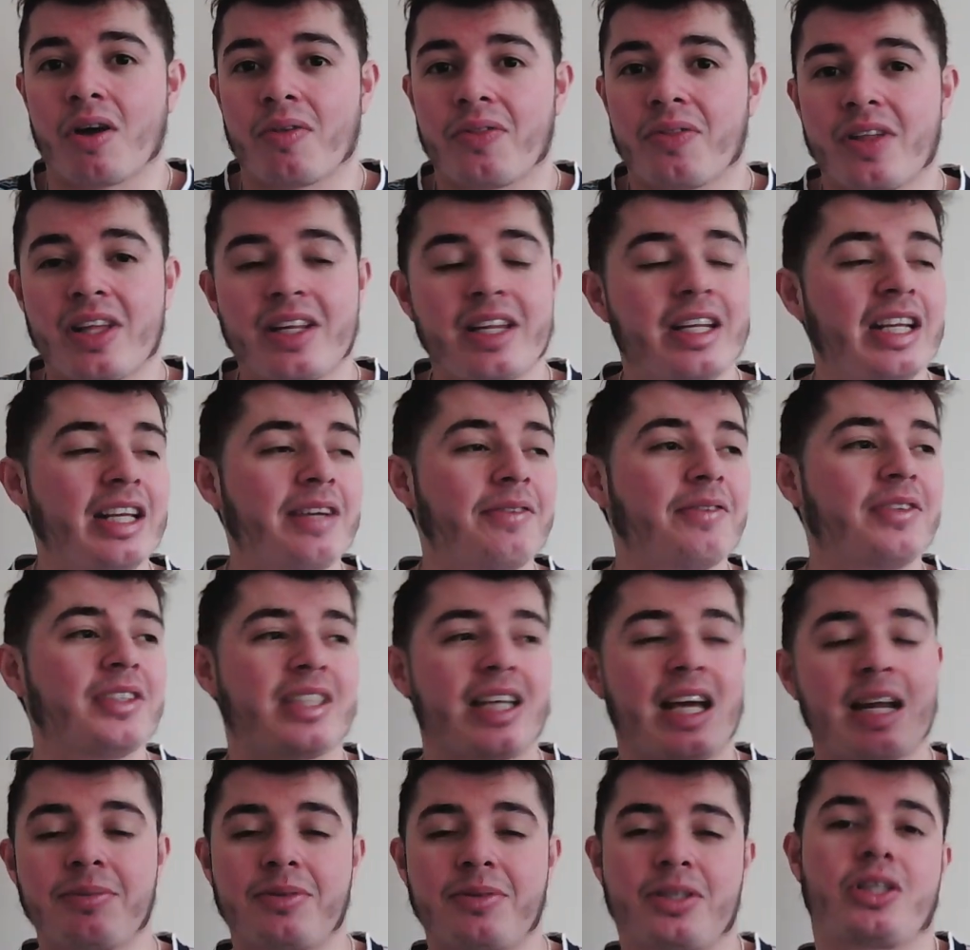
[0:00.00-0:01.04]
They didn't even
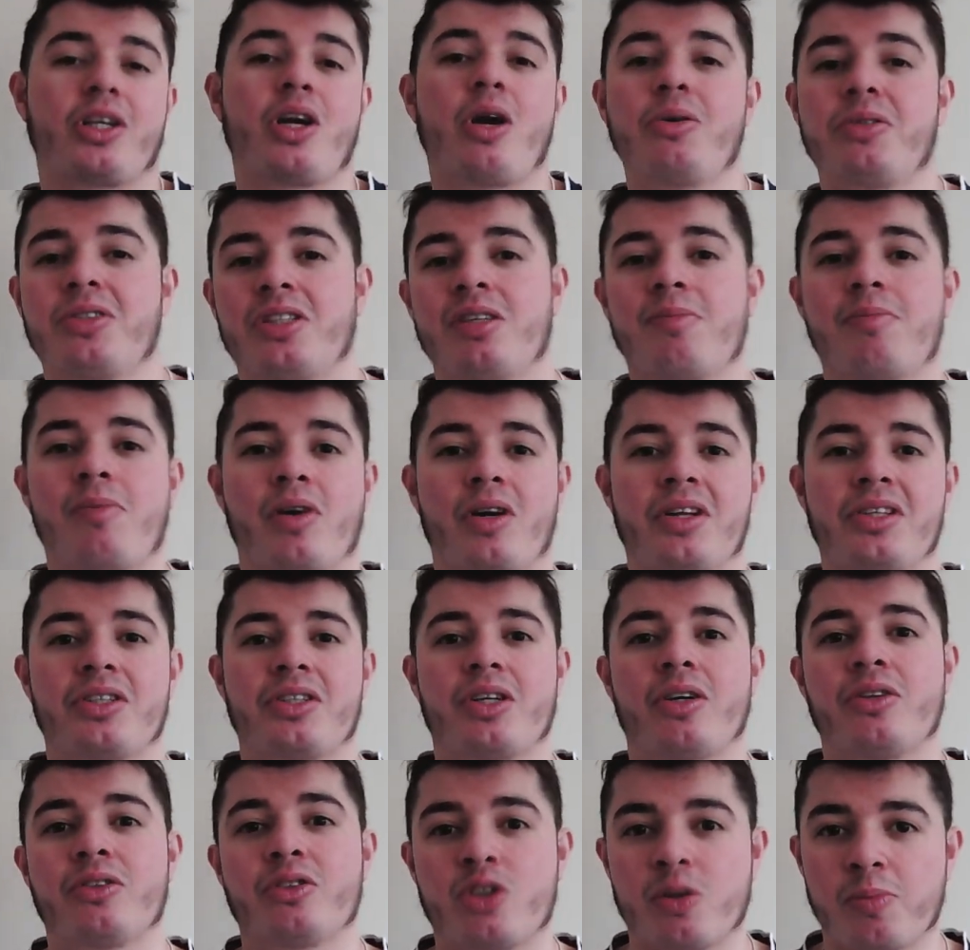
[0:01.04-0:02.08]
tell him to go to the monitor
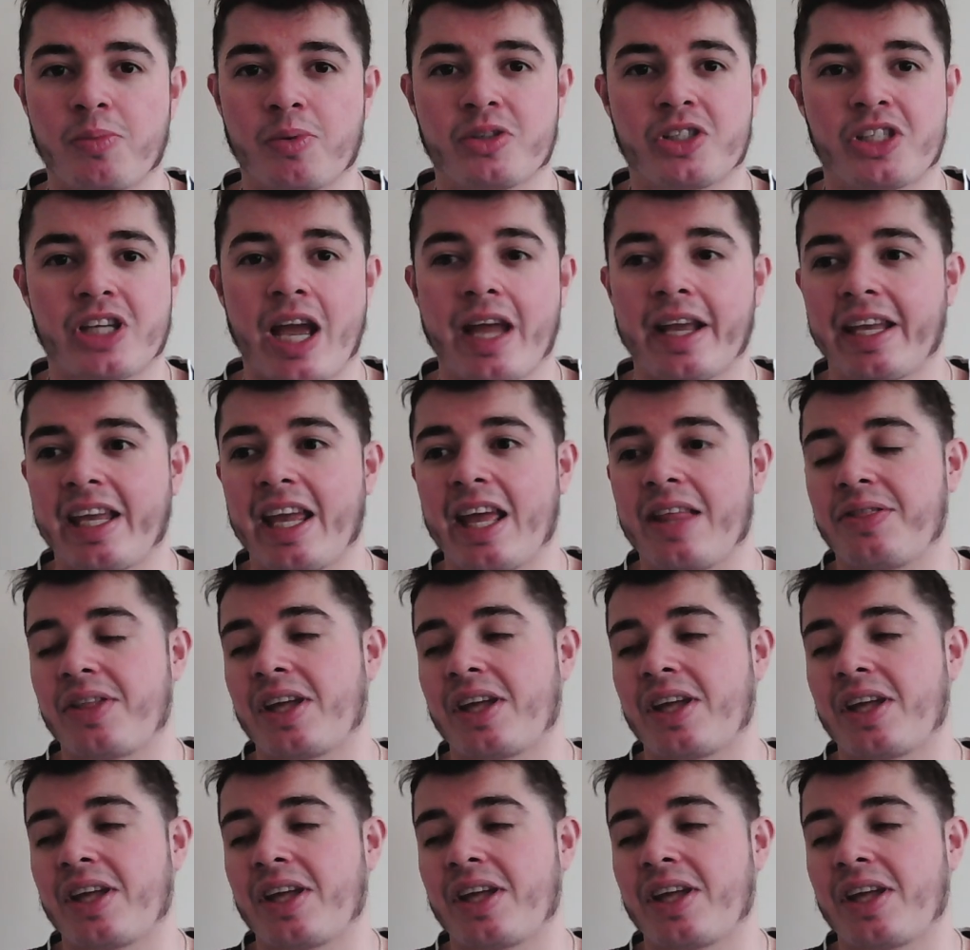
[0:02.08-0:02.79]
and double check it.